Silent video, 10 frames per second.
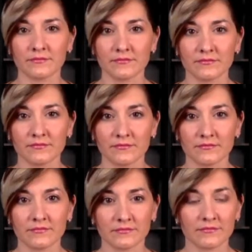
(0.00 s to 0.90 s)

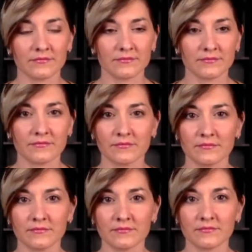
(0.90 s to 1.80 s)

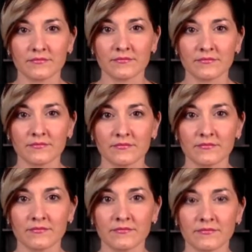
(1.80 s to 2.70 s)

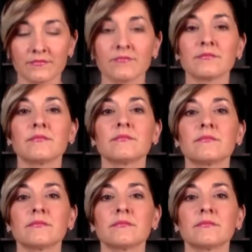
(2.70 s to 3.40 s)
The person shown says nothing.